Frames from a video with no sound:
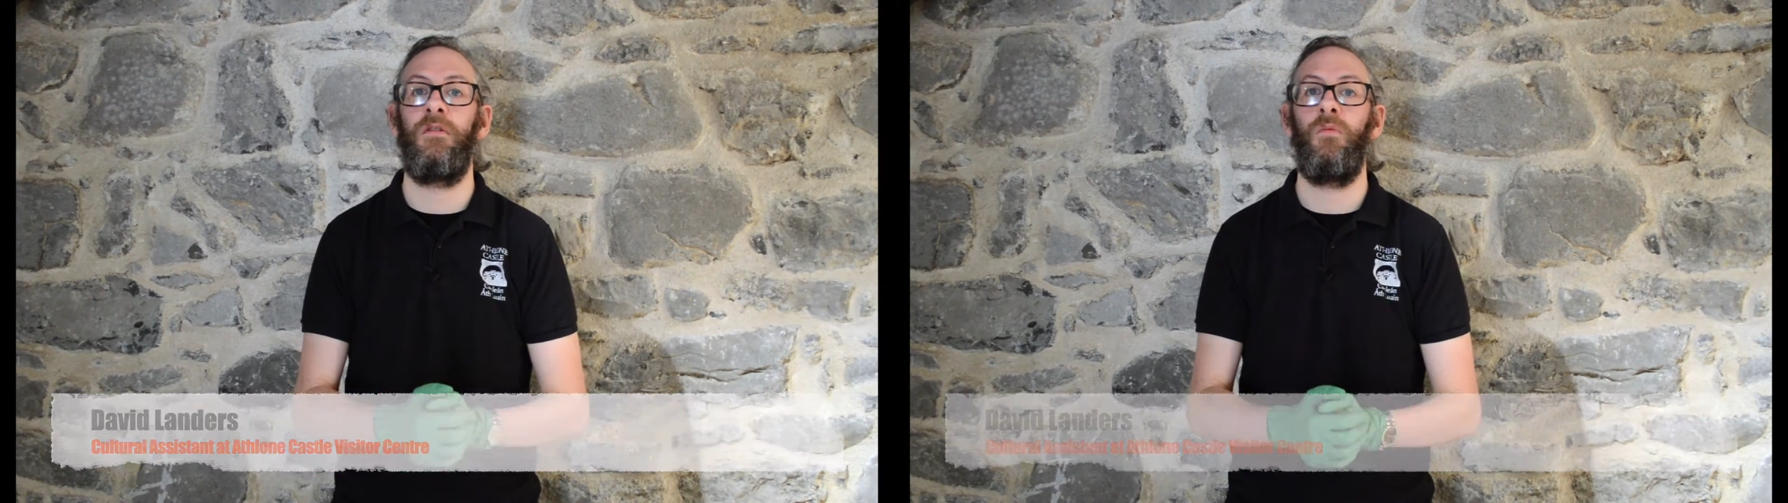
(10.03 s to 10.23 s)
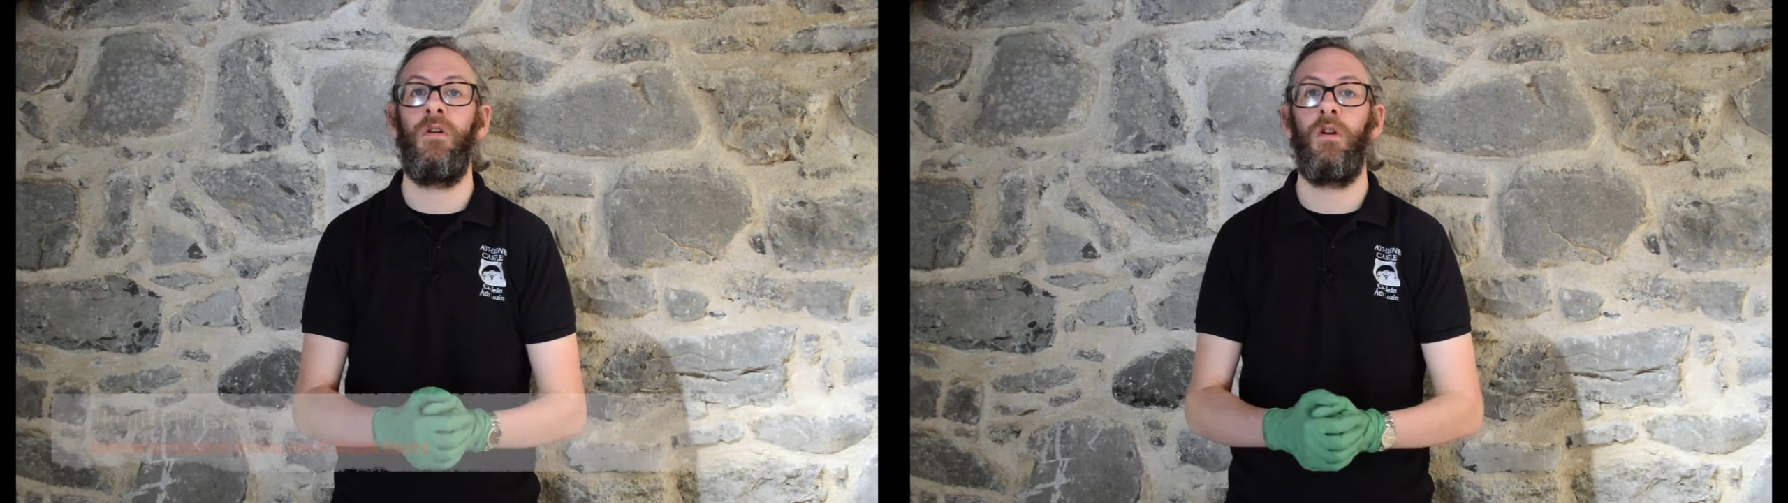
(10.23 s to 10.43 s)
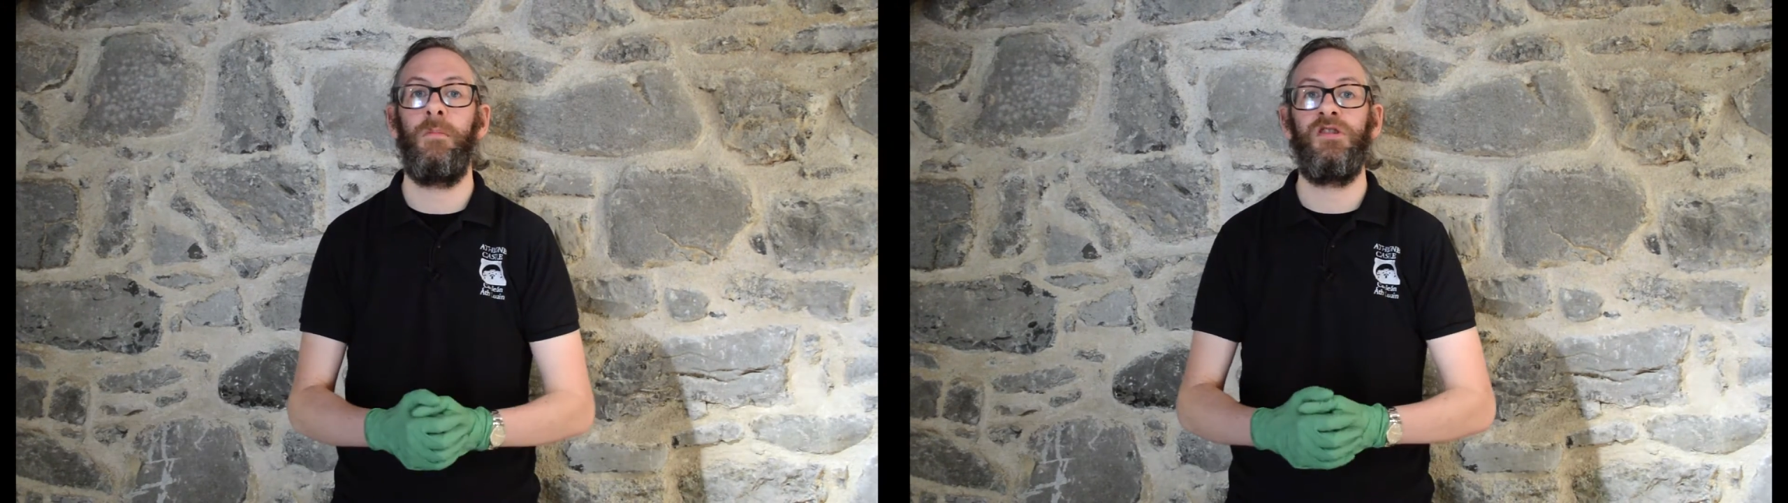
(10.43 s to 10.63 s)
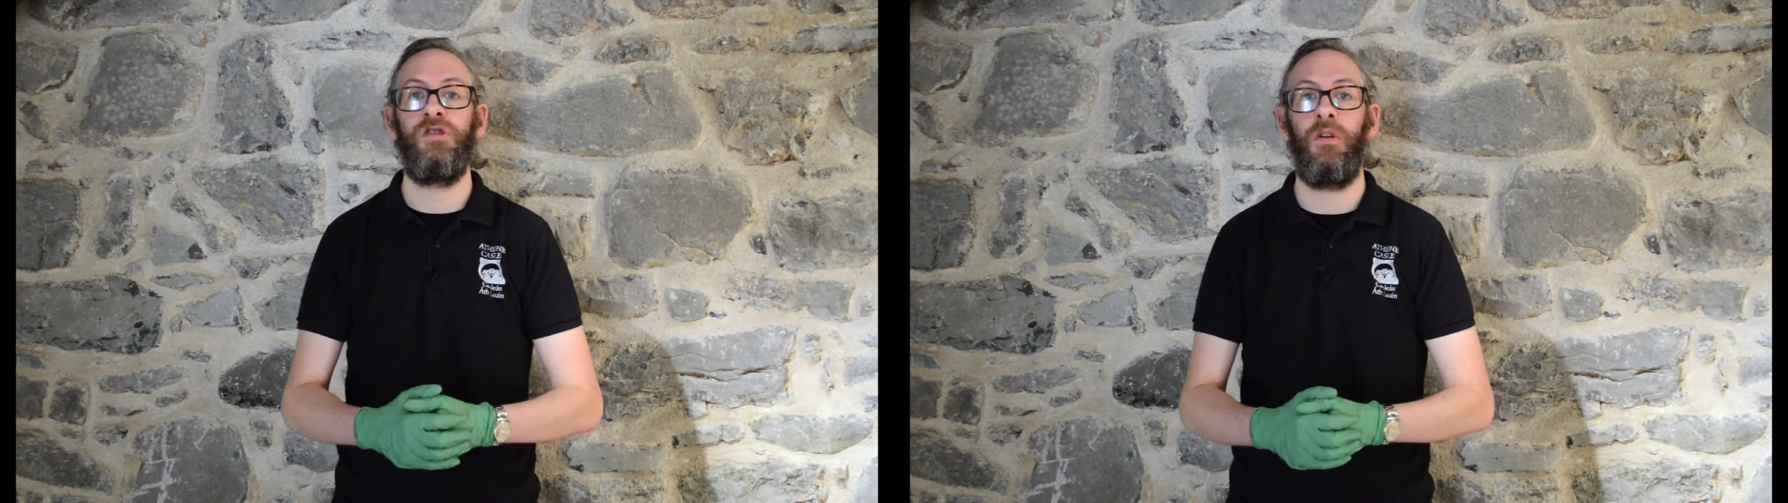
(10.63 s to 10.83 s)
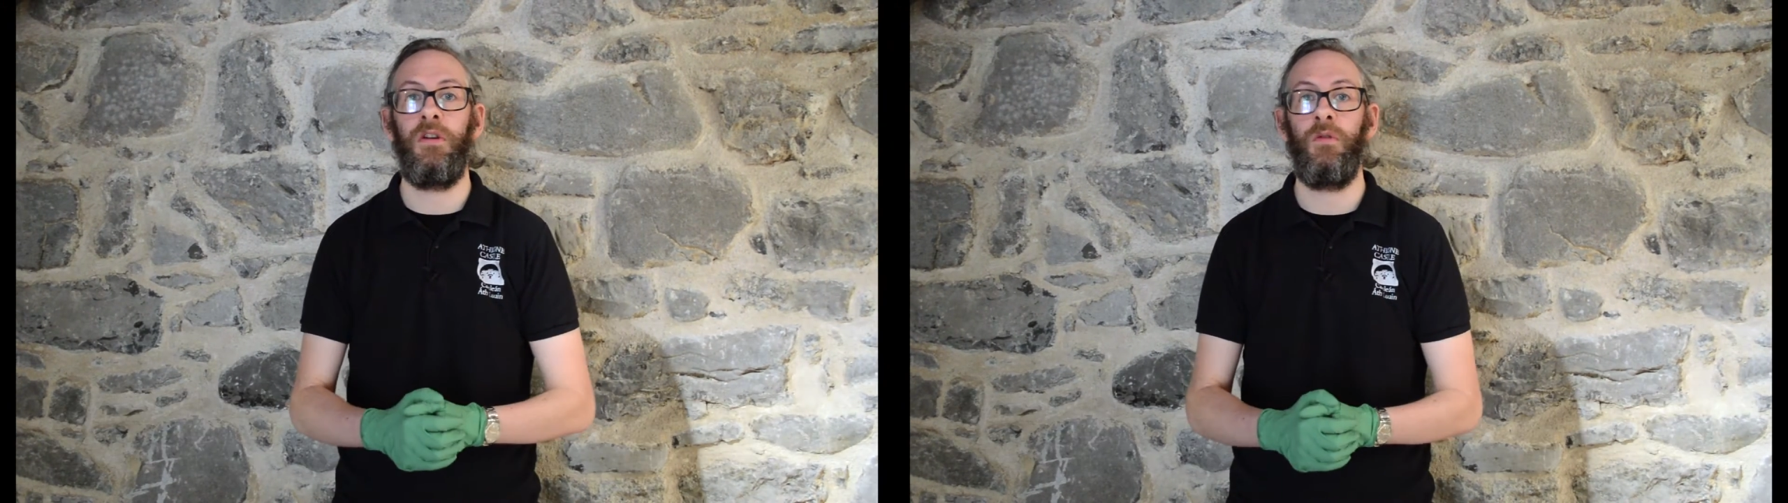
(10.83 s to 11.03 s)
we're going to be
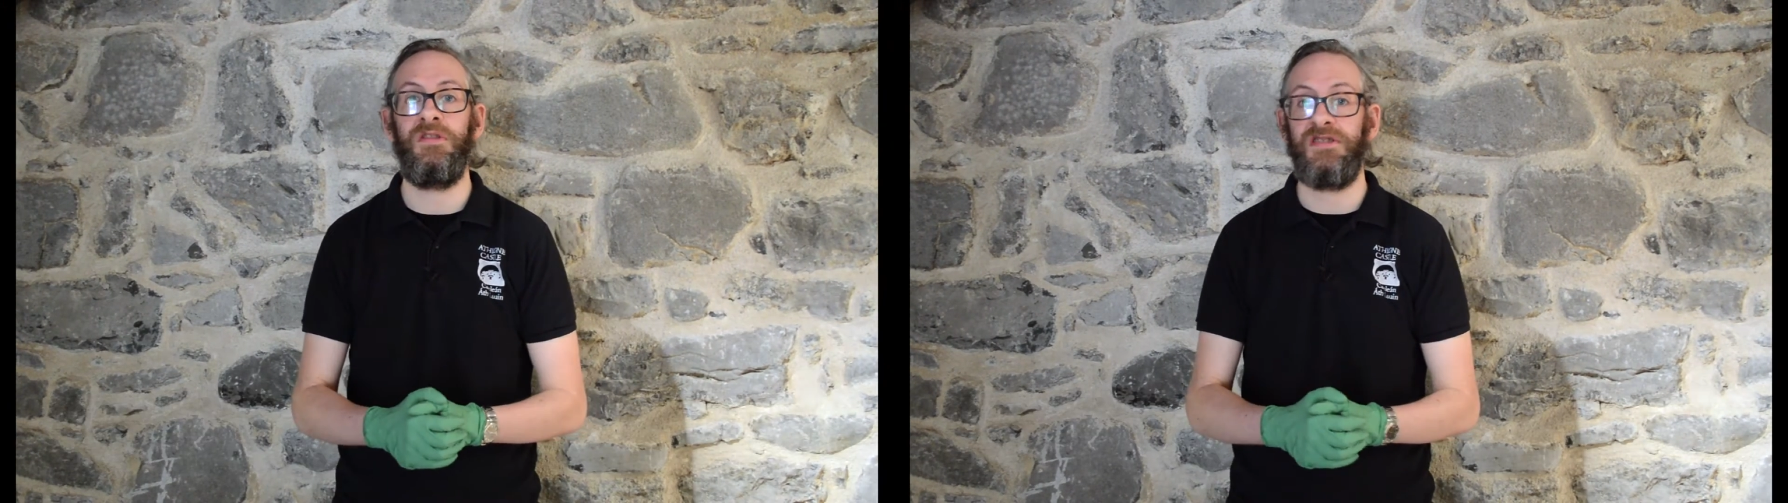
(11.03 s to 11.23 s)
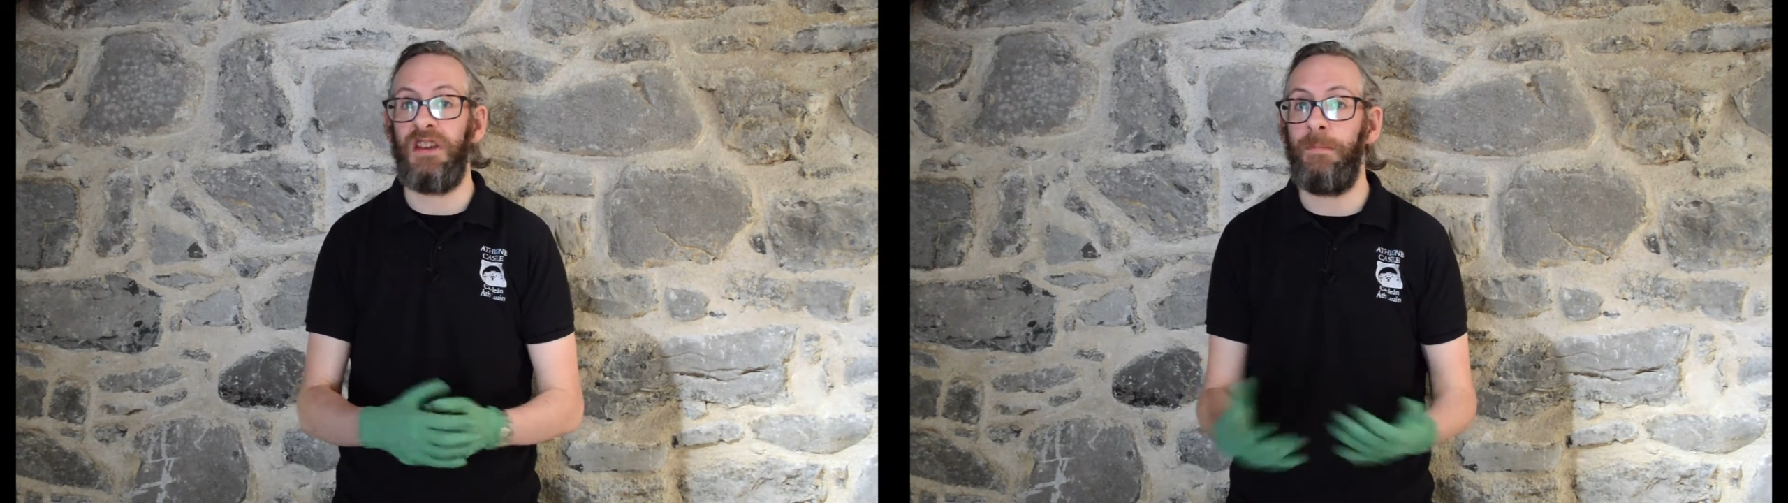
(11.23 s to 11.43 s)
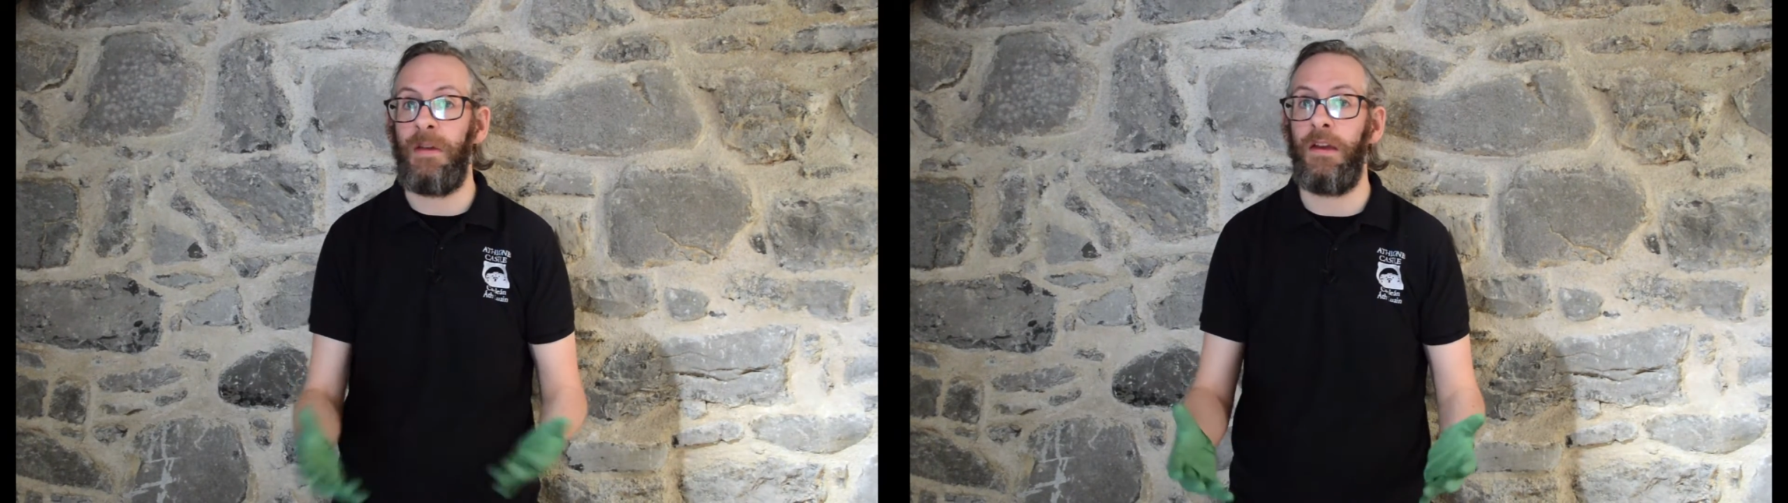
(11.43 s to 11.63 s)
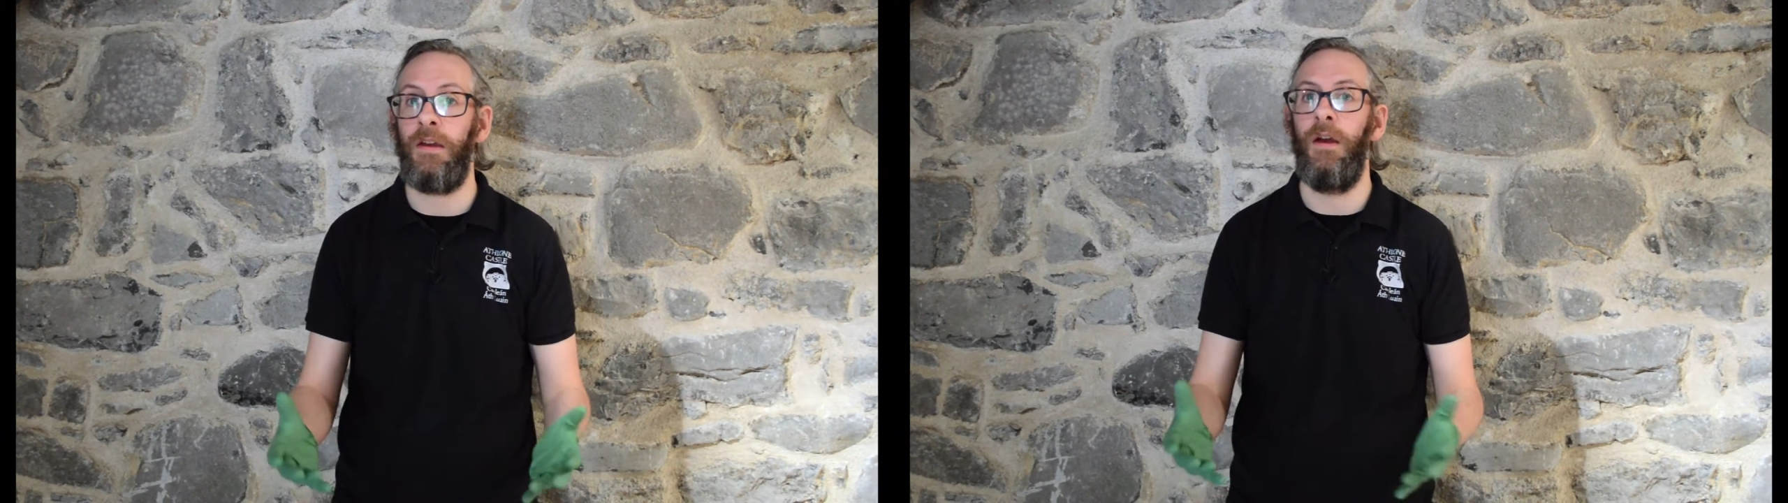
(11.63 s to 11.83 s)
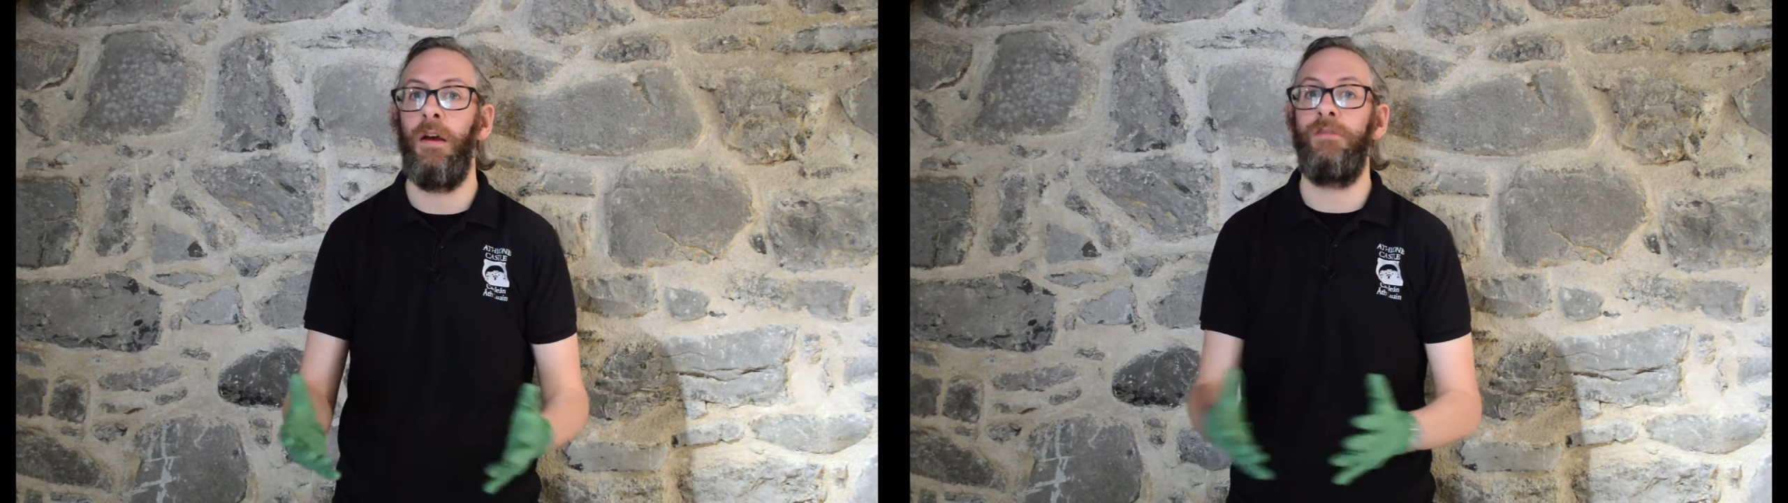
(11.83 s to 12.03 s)
showing you a sneak peek